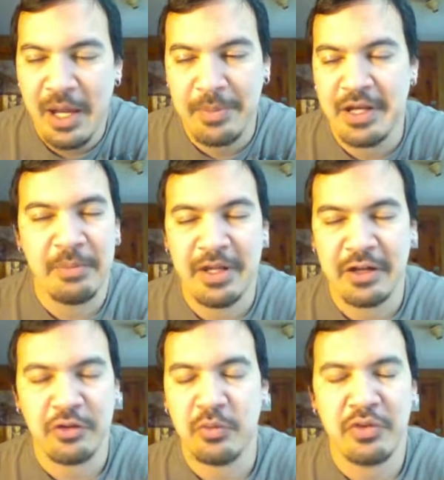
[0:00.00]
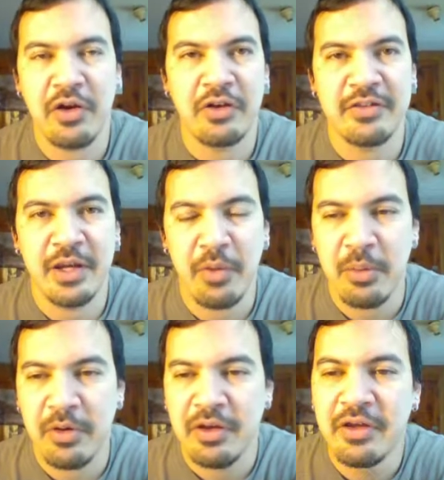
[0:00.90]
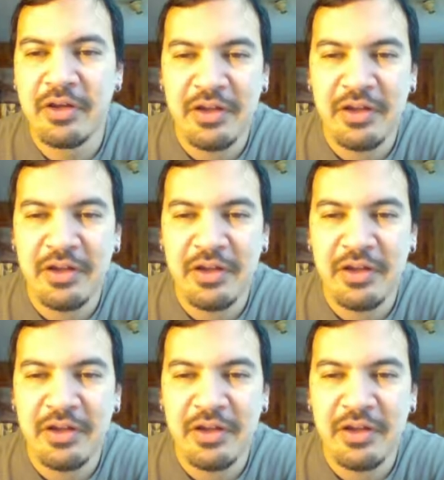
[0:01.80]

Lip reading: I mean, I'm not good with cars anyway, but